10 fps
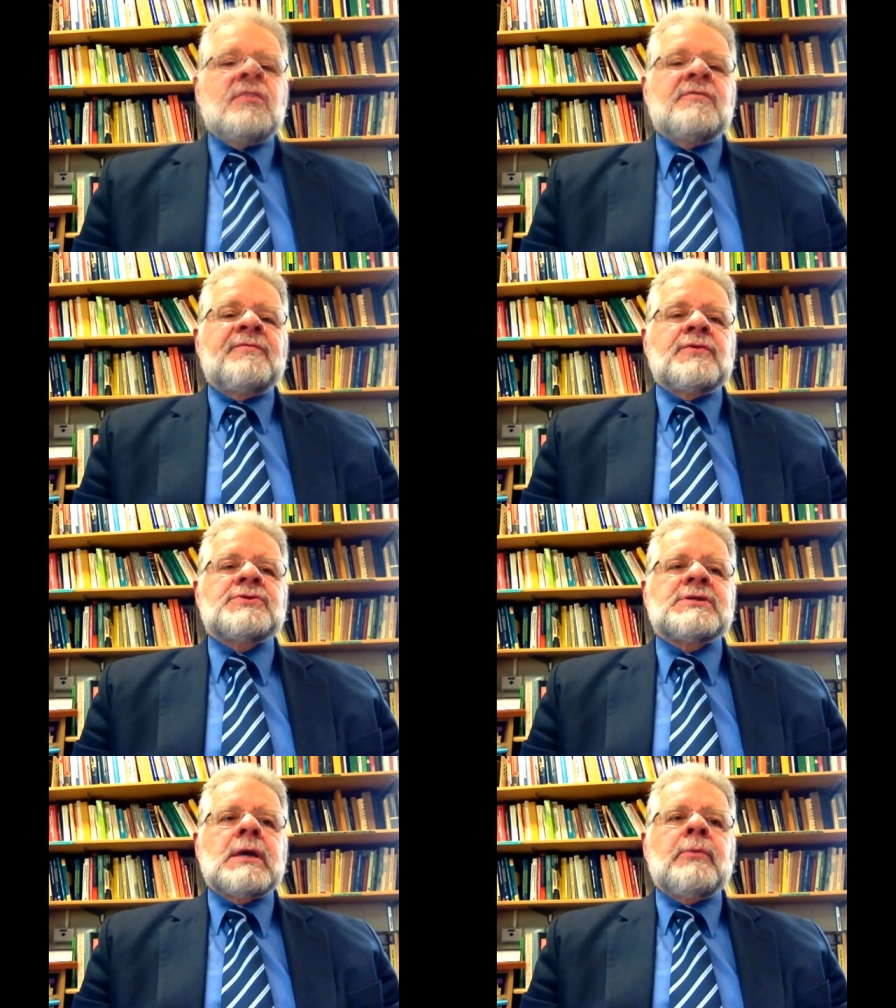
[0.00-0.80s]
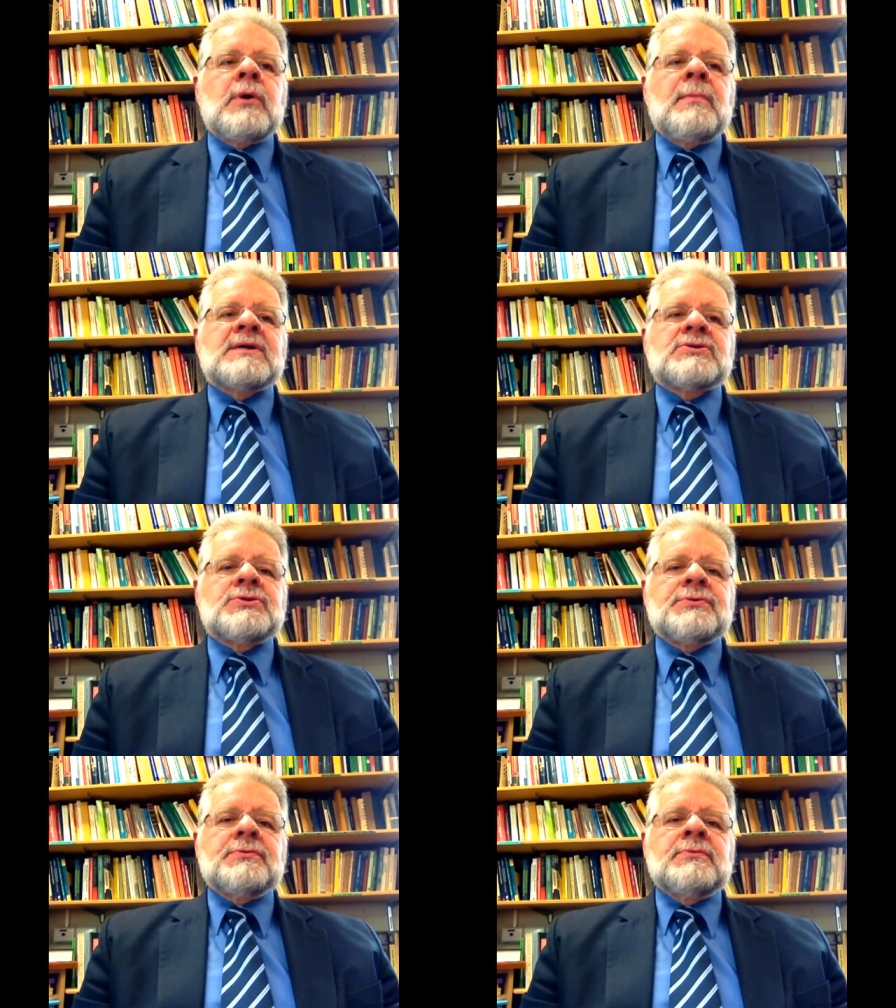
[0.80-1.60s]
The first thing we must
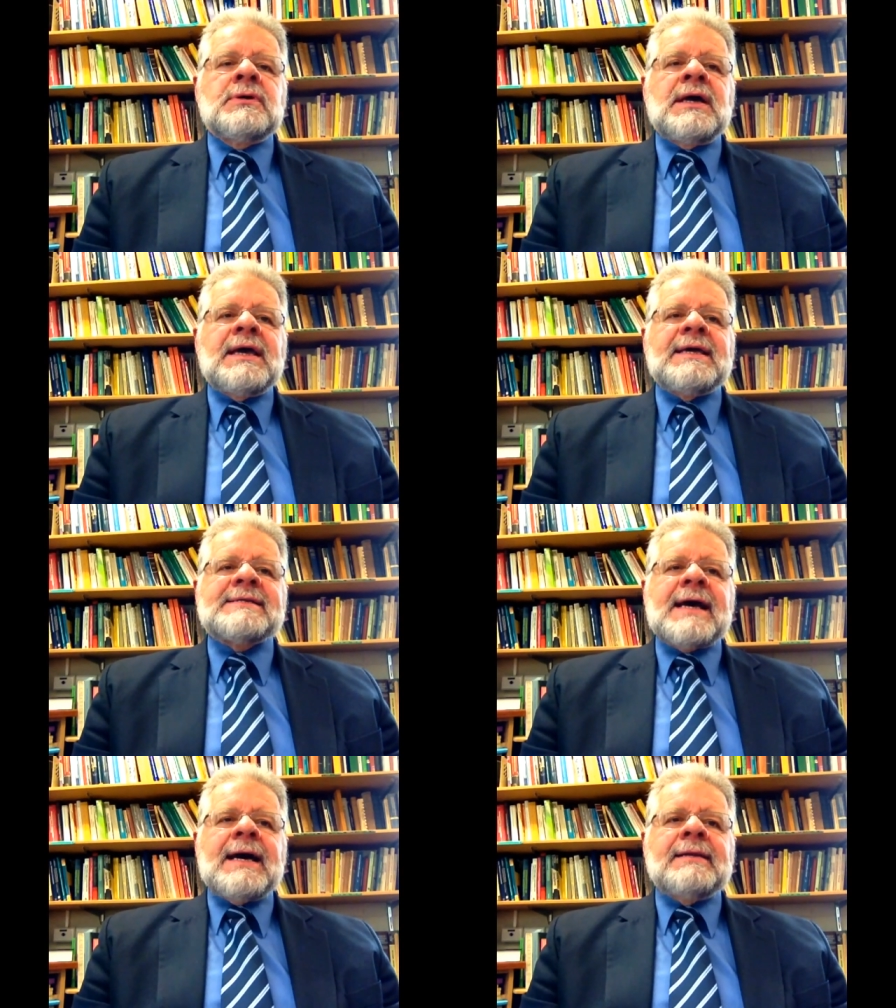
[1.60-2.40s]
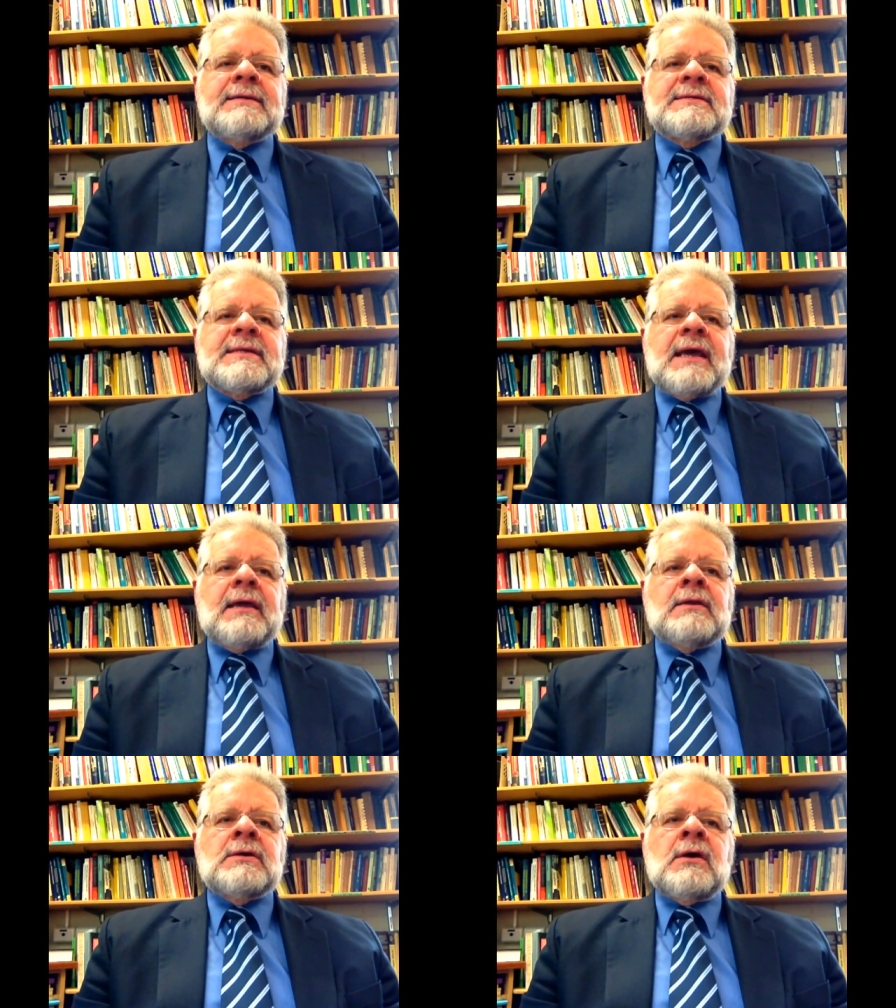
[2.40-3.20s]
do is
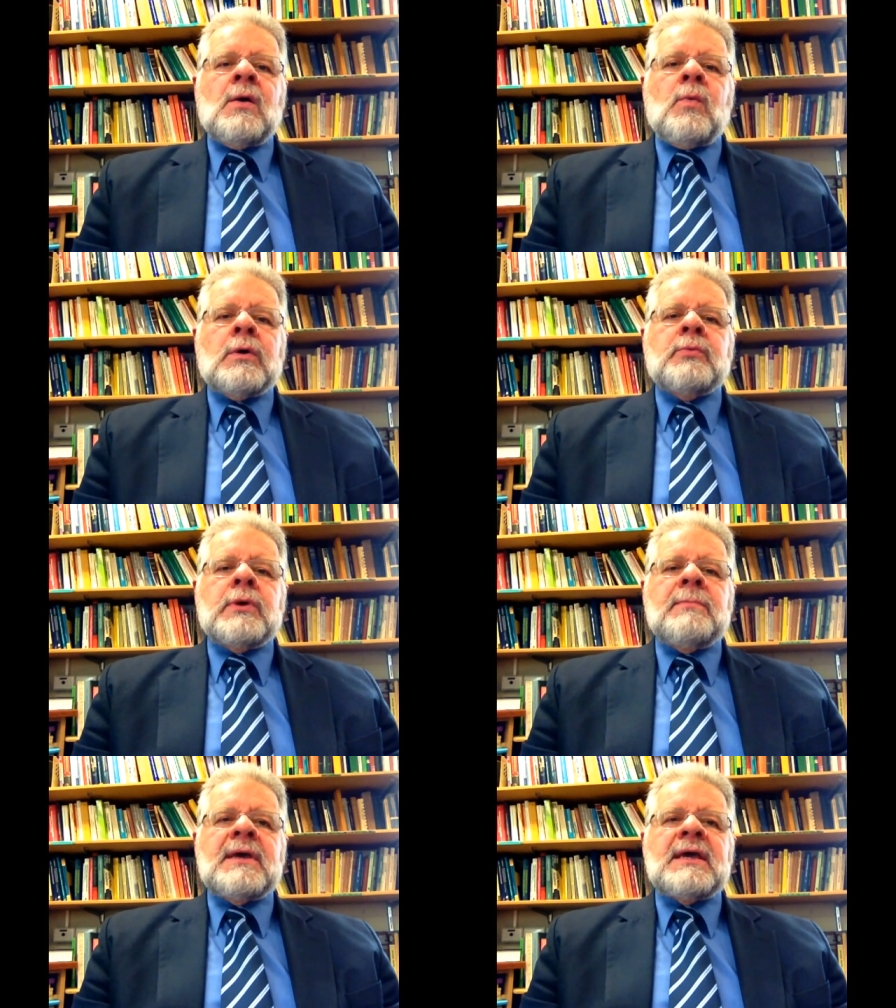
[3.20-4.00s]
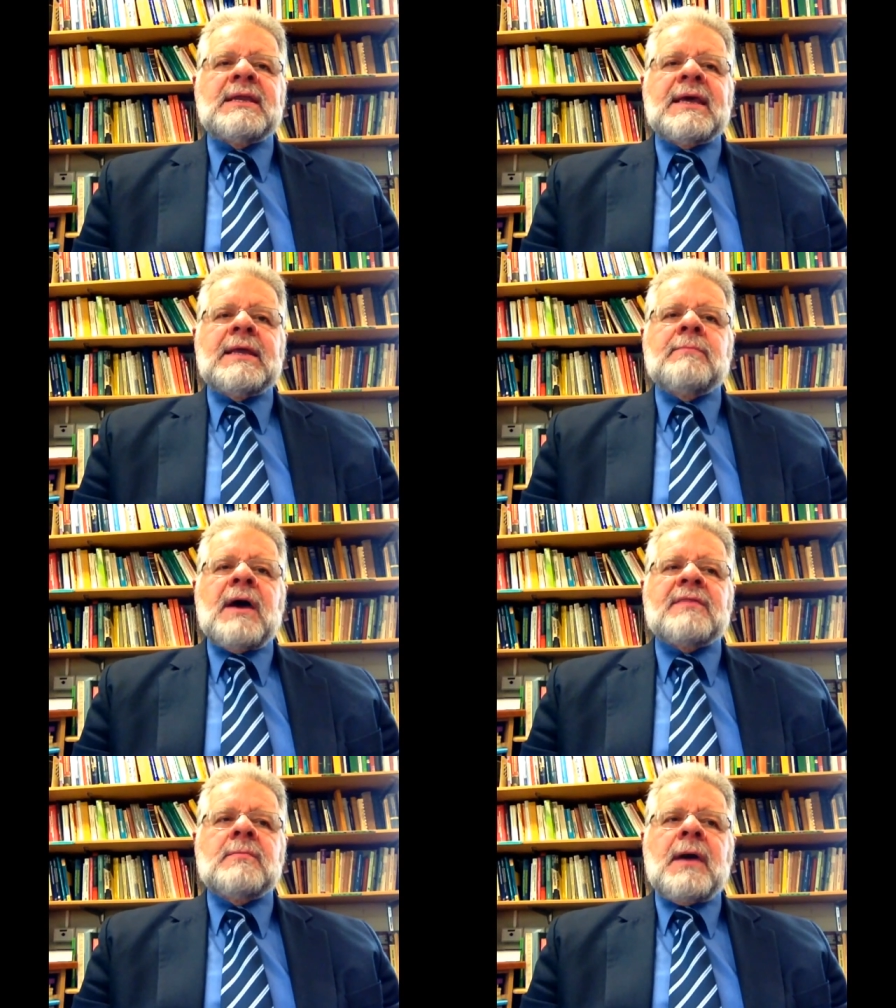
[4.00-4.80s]
understand what we mean in
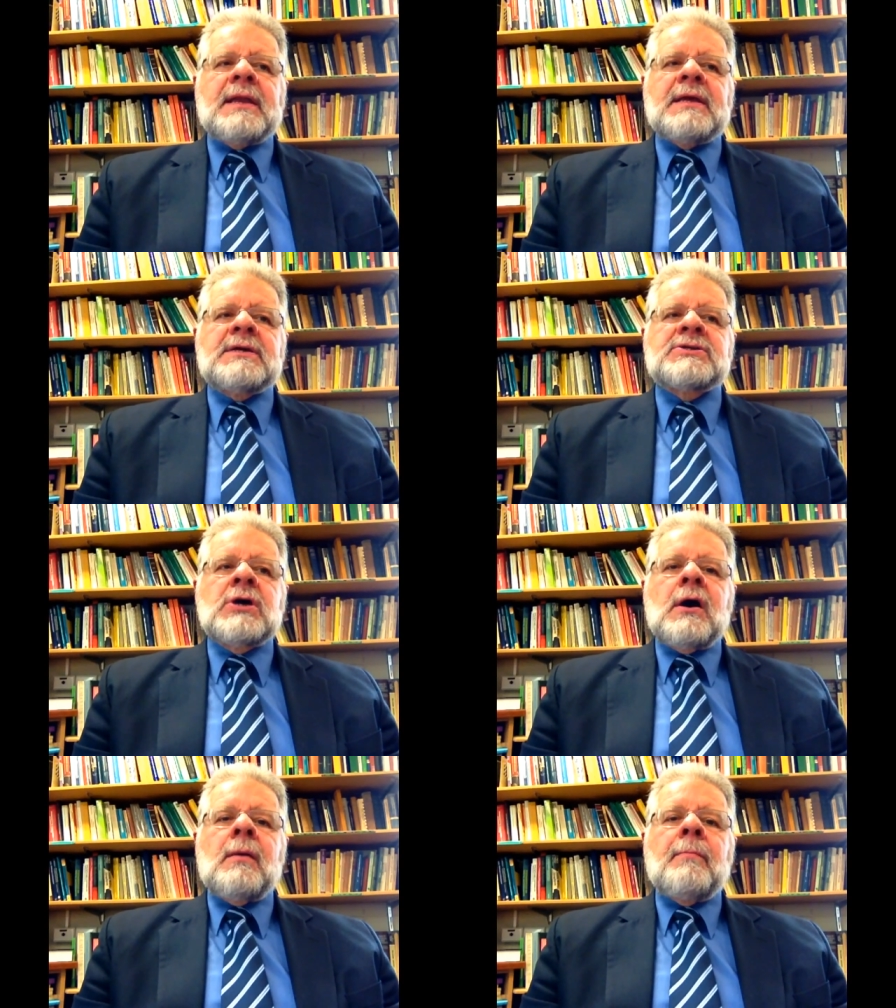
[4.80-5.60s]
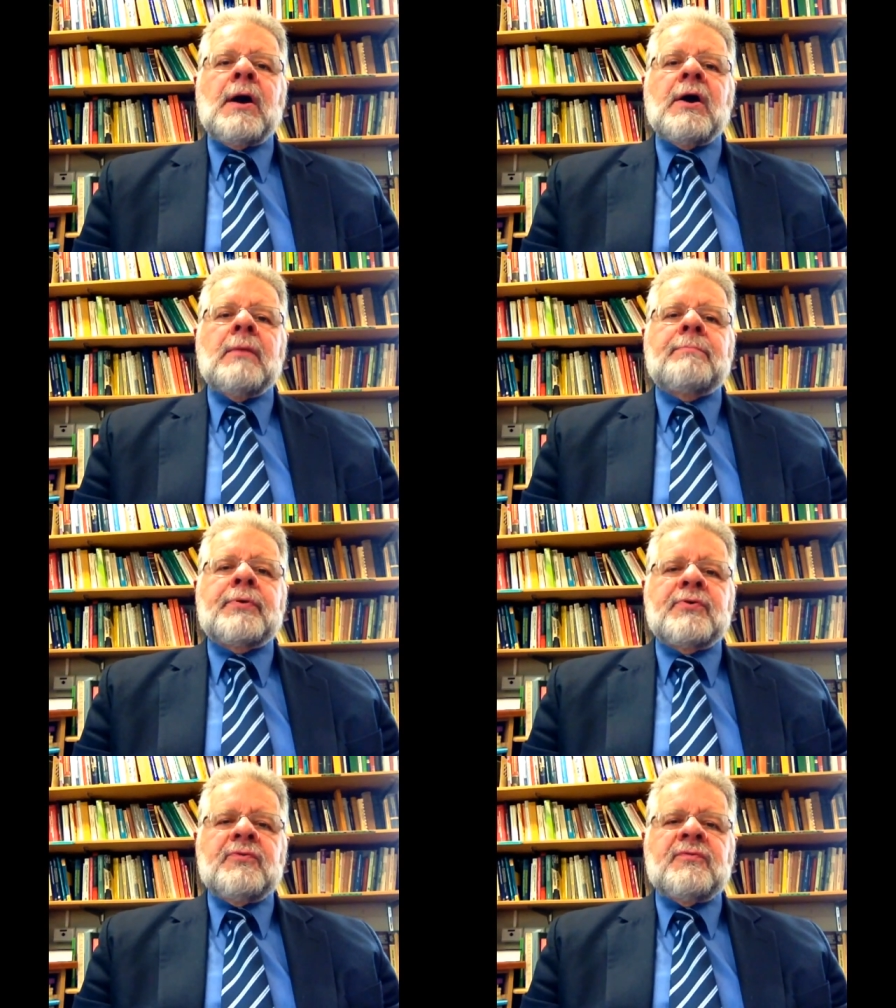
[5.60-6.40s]
mathematics by a
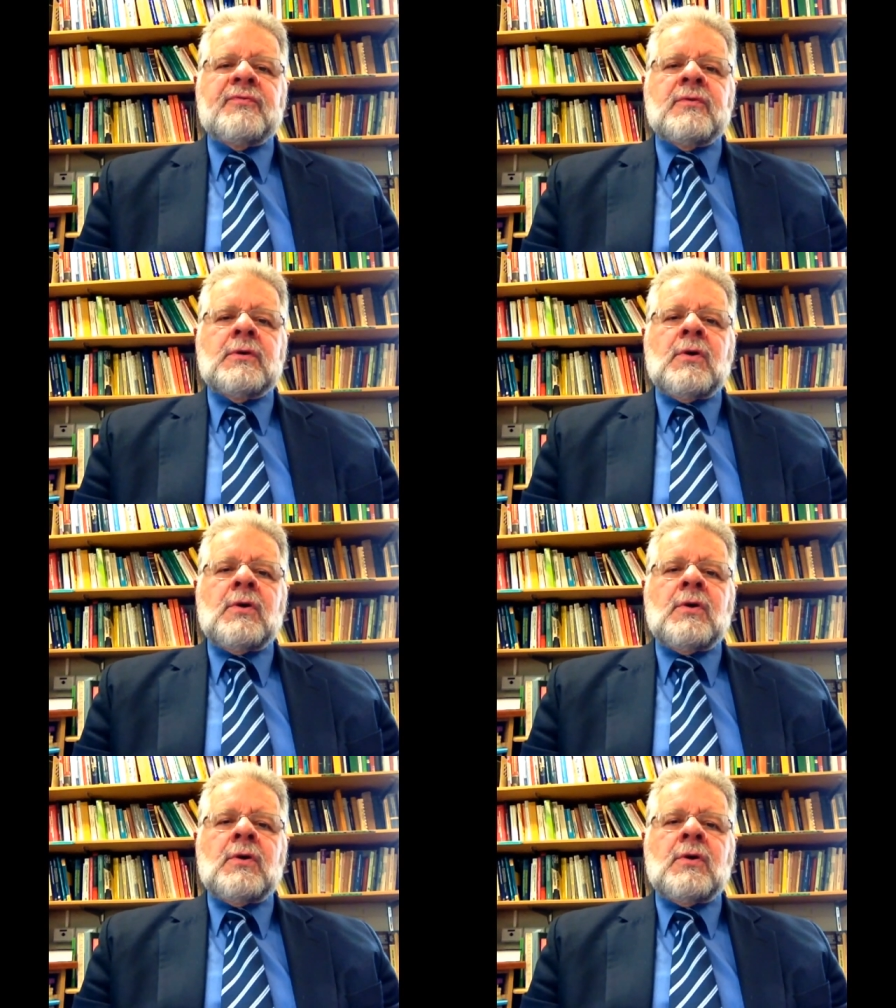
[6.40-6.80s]
proof,